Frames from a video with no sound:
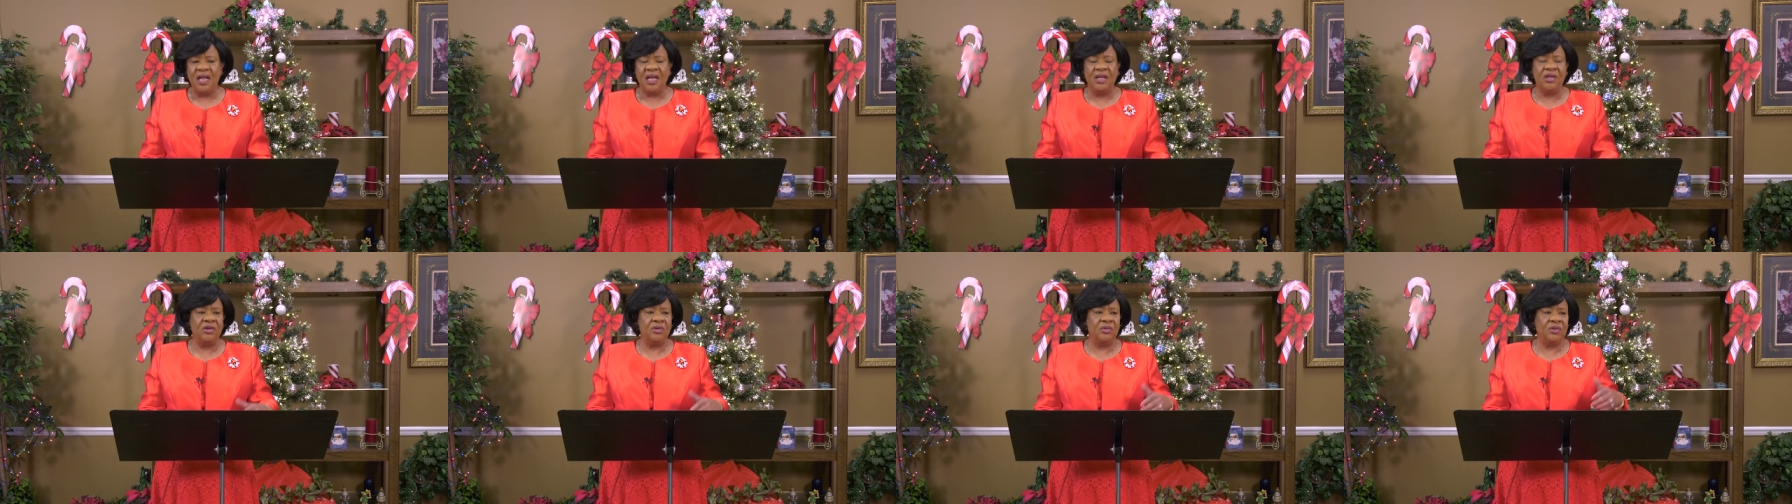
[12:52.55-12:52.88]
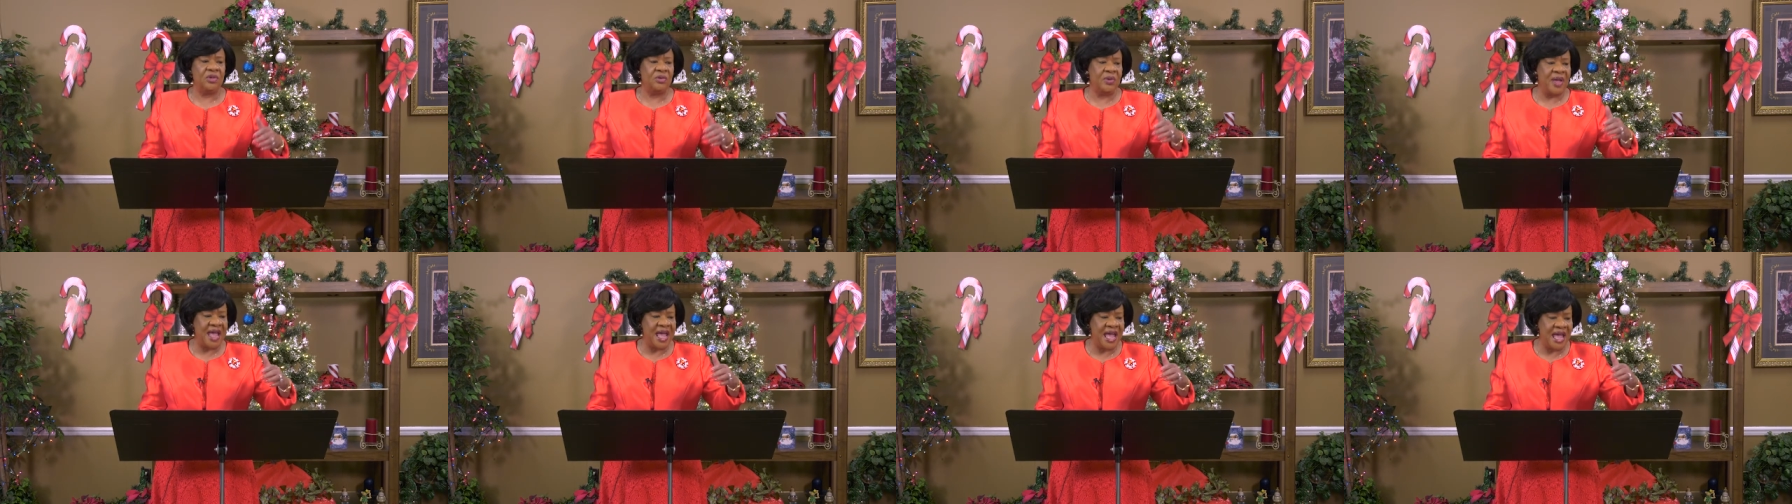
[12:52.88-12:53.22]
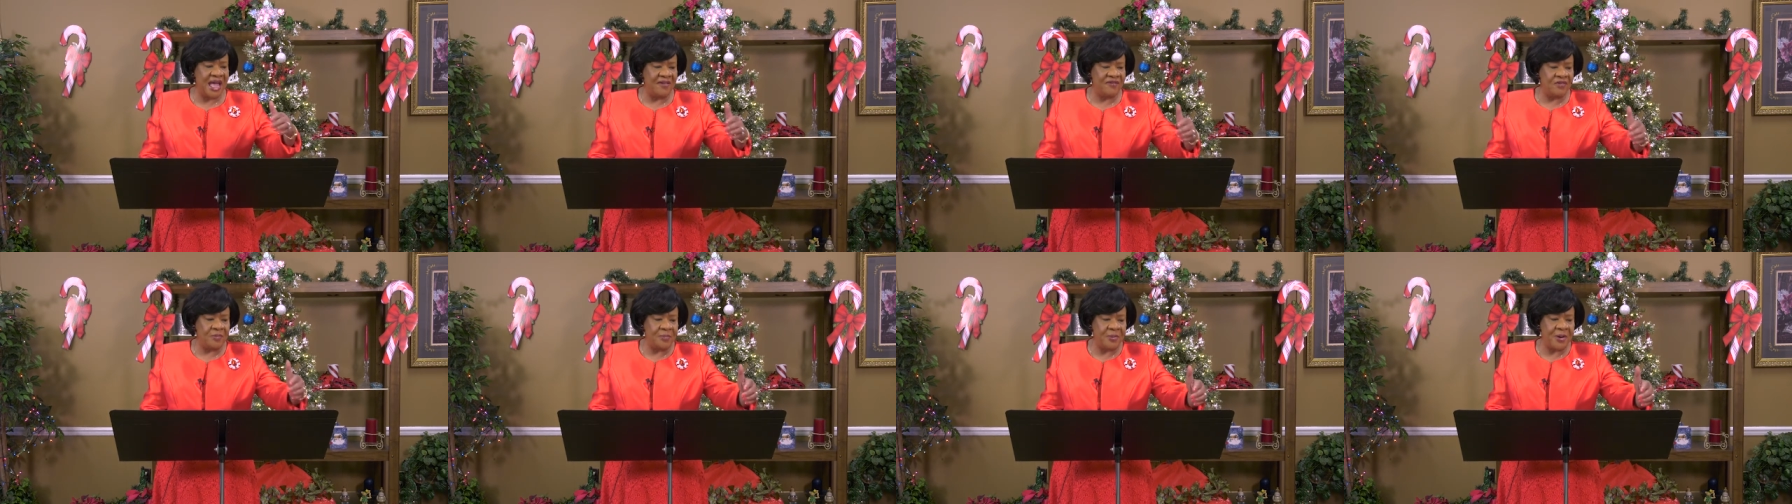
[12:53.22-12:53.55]
You, you
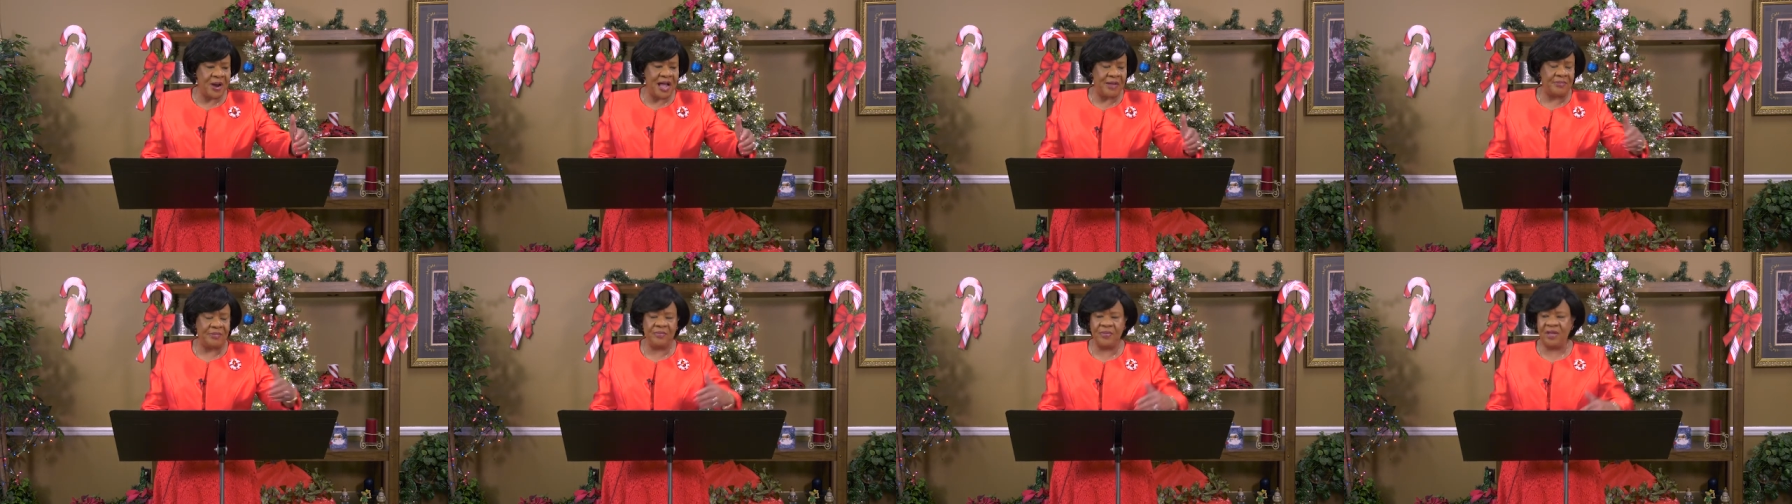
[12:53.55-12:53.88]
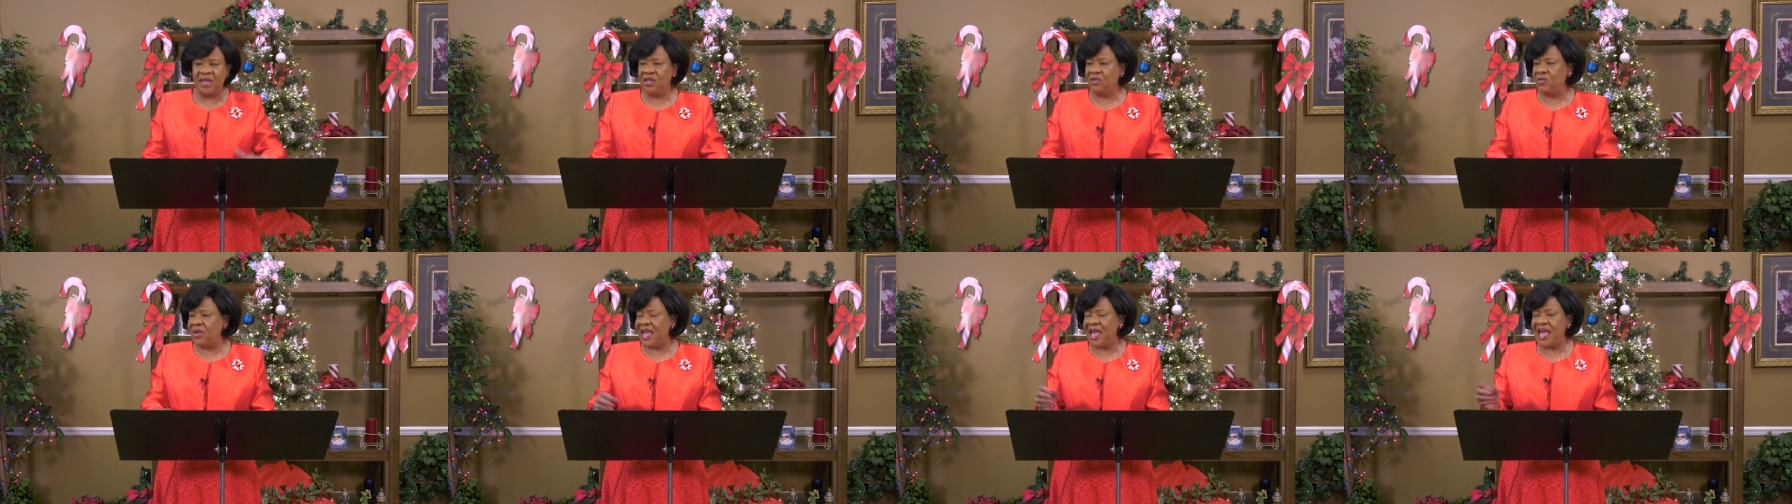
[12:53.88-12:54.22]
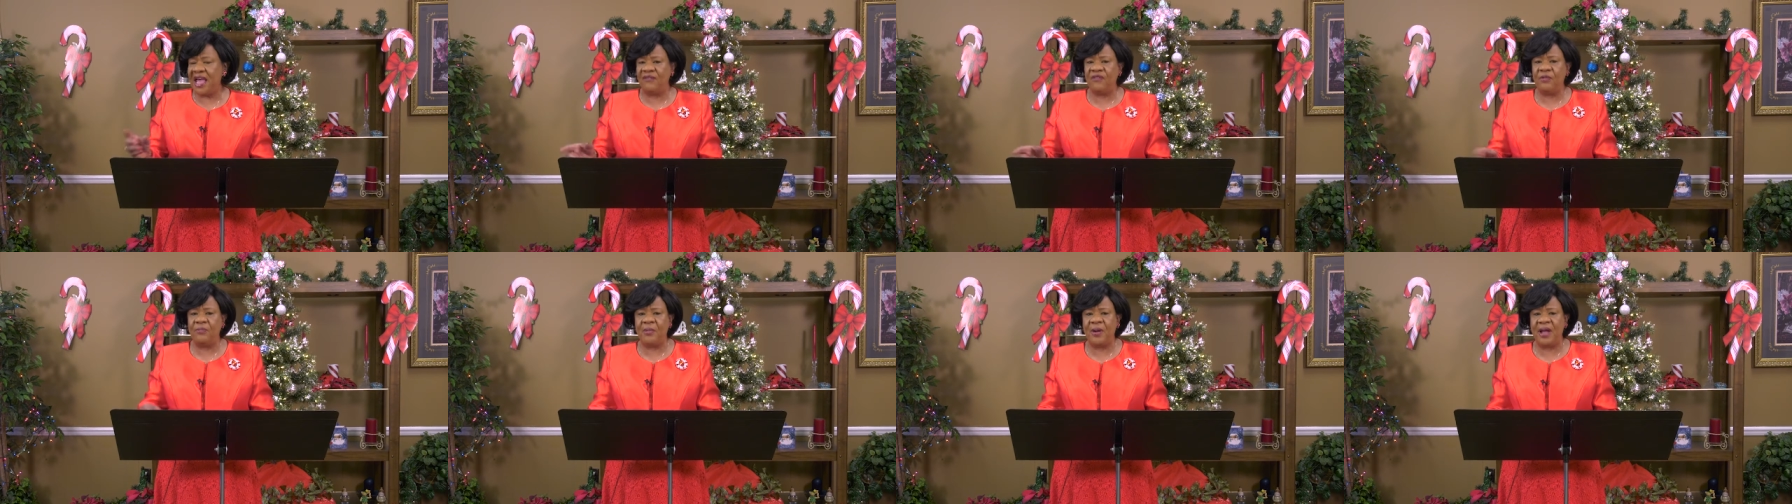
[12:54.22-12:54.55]
have a problem here, you
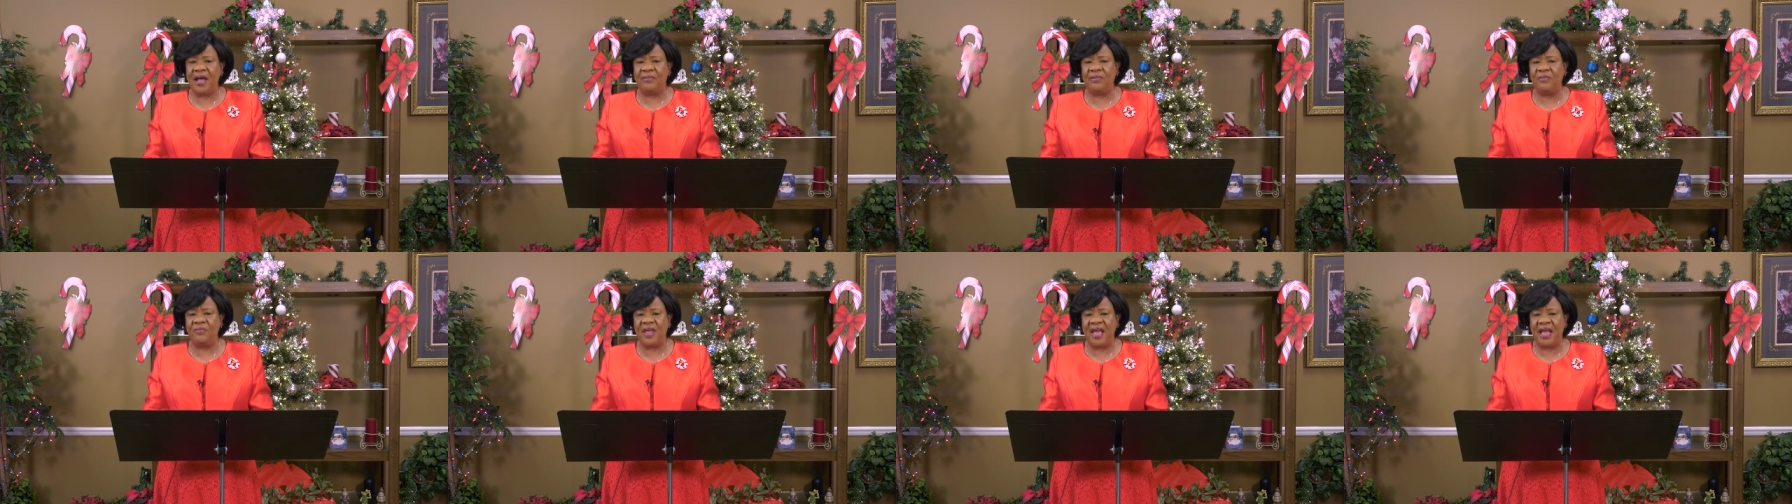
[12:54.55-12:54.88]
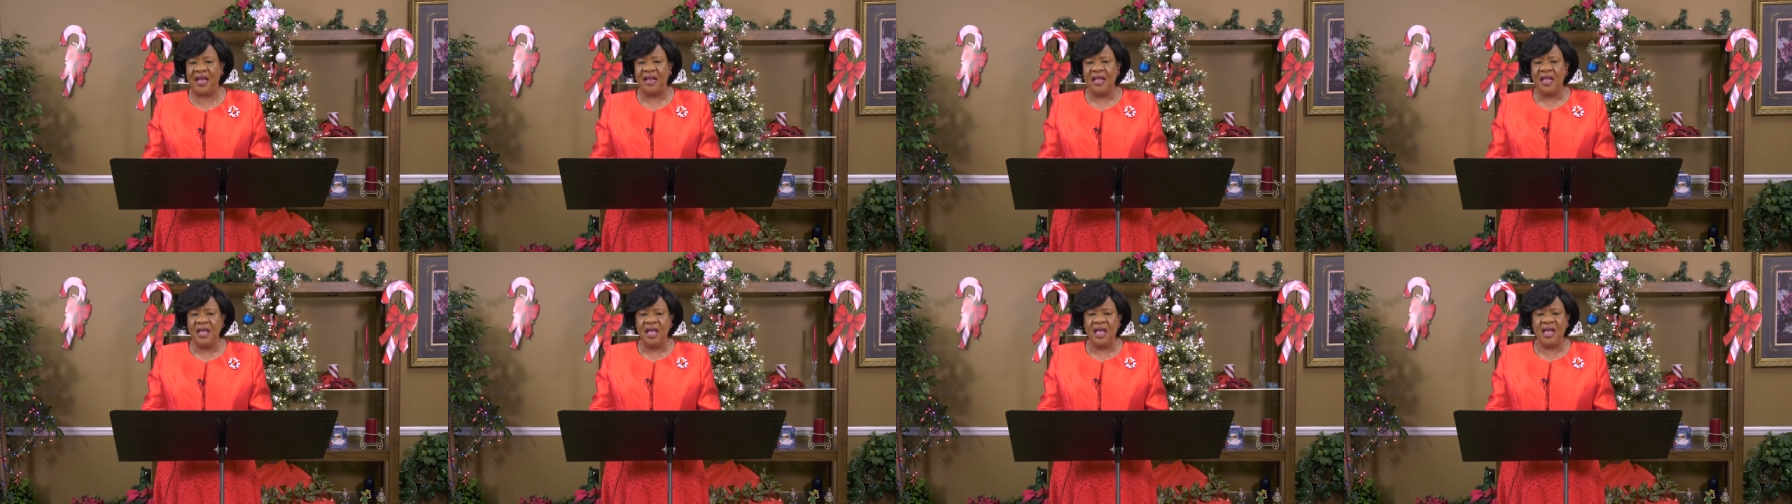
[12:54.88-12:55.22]
have a problem there.